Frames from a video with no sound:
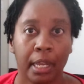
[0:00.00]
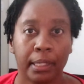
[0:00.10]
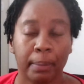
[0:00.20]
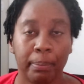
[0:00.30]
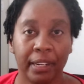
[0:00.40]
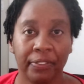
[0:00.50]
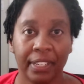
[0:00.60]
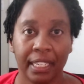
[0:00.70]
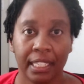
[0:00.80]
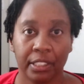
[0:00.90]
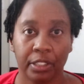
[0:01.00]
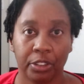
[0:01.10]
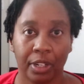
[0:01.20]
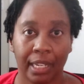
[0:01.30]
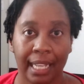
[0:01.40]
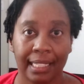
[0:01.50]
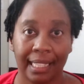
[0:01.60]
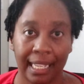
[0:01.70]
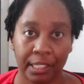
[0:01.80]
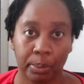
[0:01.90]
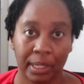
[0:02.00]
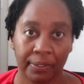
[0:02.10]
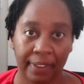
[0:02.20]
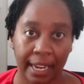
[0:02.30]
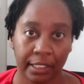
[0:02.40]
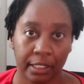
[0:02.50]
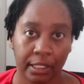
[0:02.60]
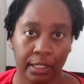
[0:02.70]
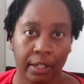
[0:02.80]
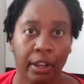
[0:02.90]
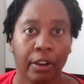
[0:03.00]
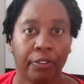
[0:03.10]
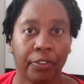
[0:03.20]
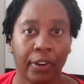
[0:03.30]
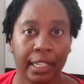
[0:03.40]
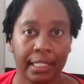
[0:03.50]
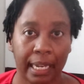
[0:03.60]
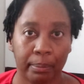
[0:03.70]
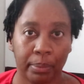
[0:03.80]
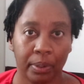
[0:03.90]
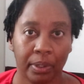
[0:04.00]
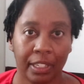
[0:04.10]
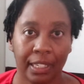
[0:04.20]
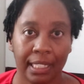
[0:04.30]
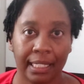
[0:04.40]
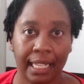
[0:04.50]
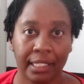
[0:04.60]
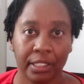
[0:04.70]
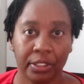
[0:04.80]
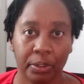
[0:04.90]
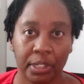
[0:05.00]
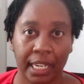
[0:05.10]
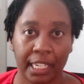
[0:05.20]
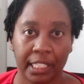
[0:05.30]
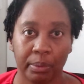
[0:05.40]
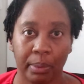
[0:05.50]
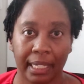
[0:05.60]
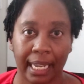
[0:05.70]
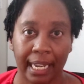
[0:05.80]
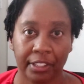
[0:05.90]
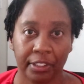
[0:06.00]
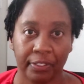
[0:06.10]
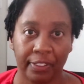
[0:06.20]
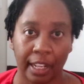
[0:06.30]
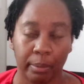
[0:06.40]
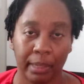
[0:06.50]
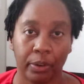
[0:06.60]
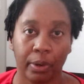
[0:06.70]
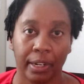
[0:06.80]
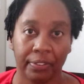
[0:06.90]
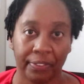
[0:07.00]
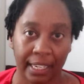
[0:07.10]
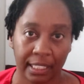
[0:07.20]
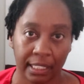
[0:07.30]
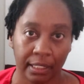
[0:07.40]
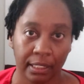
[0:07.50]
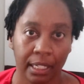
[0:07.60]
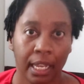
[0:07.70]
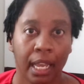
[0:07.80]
The benefit is the drug has less risk factors. For example, there is less association with cancer development or infections.